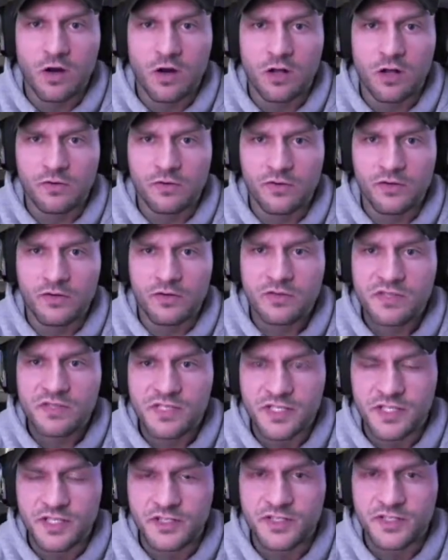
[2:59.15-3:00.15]
all of those,
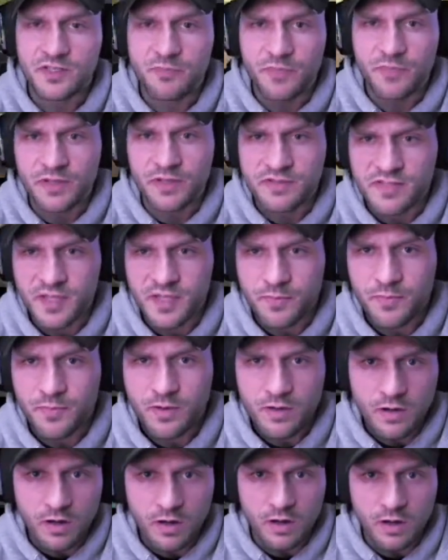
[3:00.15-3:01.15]
and it just builds up
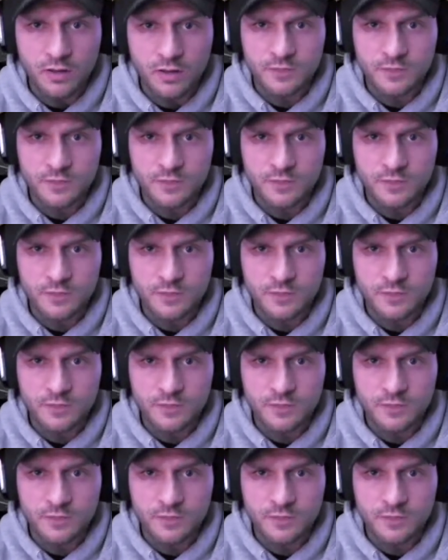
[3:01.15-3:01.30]
our